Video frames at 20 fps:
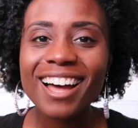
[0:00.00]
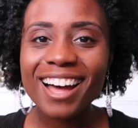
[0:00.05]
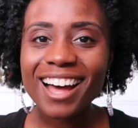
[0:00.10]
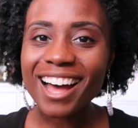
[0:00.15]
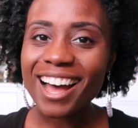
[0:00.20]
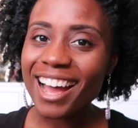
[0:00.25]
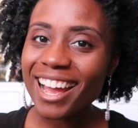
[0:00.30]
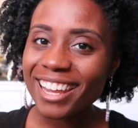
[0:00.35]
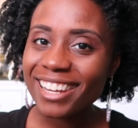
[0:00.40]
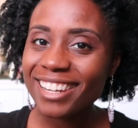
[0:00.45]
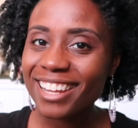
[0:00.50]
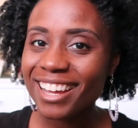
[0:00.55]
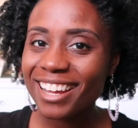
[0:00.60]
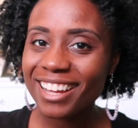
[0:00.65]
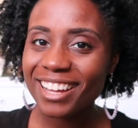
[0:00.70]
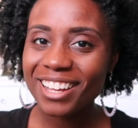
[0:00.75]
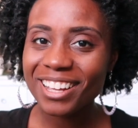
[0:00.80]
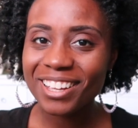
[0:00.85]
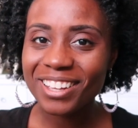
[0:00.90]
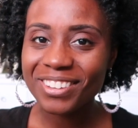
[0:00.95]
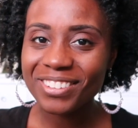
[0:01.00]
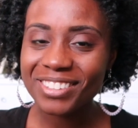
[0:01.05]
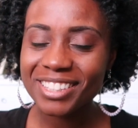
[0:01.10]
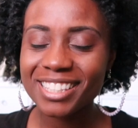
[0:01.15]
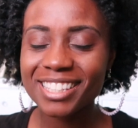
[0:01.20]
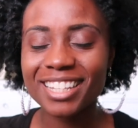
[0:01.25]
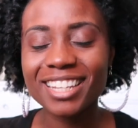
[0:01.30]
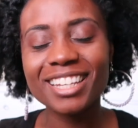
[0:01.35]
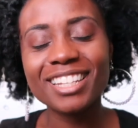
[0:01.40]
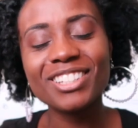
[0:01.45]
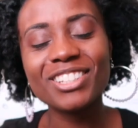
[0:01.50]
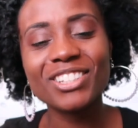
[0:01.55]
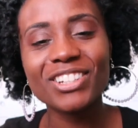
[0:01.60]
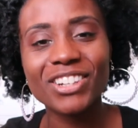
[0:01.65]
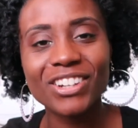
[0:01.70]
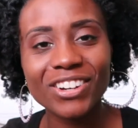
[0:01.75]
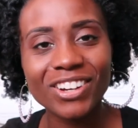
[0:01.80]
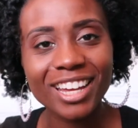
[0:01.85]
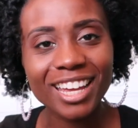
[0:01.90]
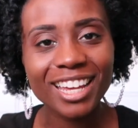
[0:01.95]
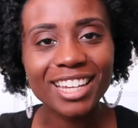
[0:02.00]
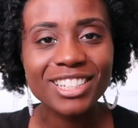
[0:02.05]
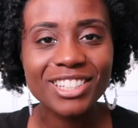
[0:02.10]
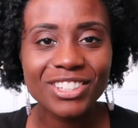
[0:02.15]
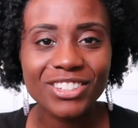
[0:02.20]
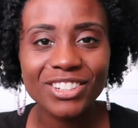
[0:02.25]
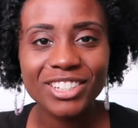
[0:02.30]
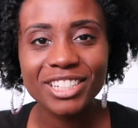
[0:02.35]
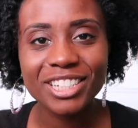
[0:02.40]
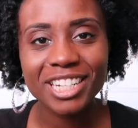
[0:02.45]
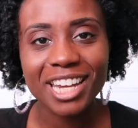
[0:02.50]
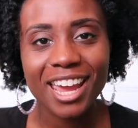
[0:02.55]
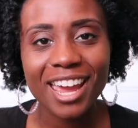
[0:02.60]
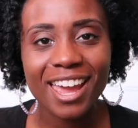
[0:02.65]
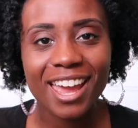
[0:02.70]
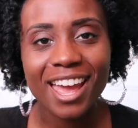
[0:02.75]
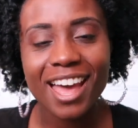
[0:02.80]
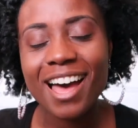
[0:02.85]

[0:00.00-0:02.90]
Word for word: Hi loves, it's your girl Esther J.